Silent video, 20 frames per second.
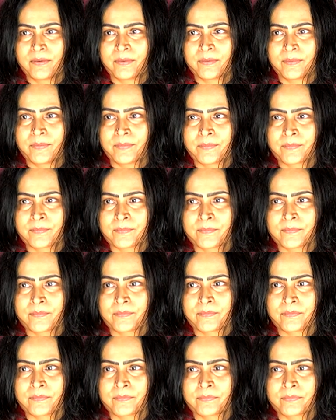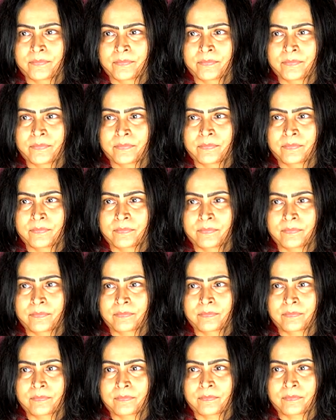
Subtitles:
Nothing is said.